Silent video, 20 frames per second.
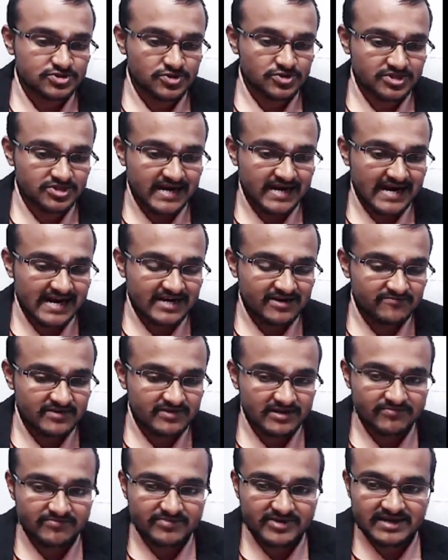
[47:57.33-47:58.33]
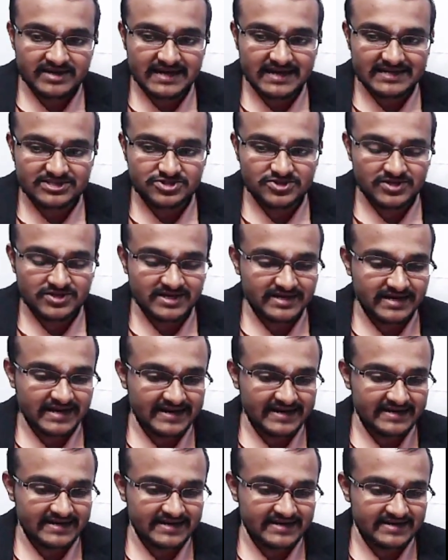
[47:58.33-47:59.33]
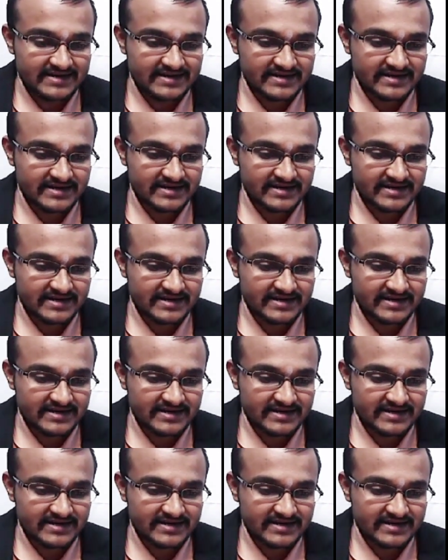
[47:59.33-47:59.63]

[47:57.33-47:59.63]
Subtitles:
So that will be actually 90